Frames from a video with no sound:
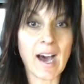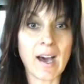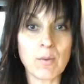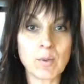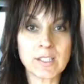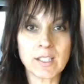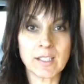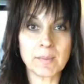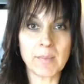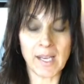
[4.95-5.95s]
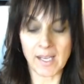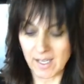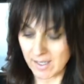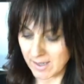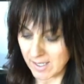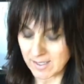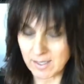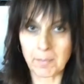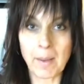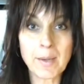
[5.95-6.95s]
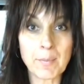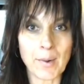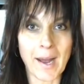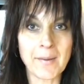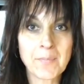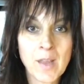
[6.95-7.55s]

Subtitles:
I was gonna make this pumpkin bread.